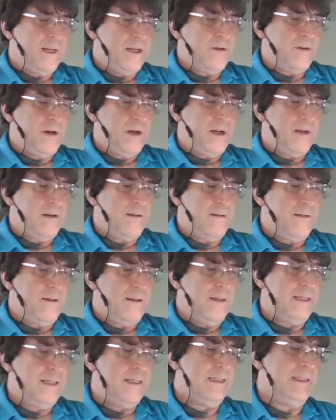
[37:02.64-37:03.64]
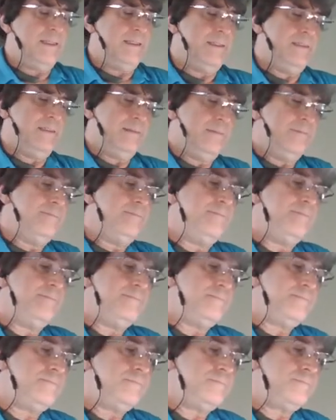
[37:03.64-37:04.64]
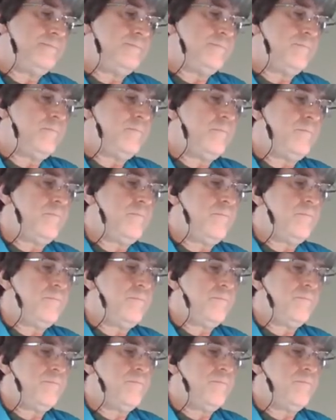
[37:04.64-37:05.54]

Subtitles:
and squash that little tiny triangle.